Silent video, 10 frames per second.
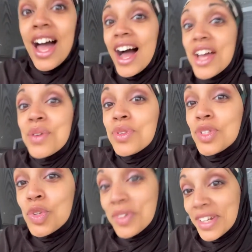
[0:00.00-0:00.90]
I am
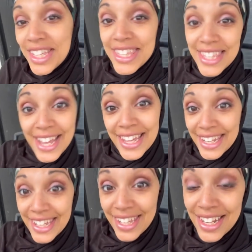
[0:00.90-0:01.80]
super
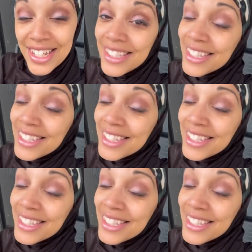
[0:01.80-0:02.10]
excited.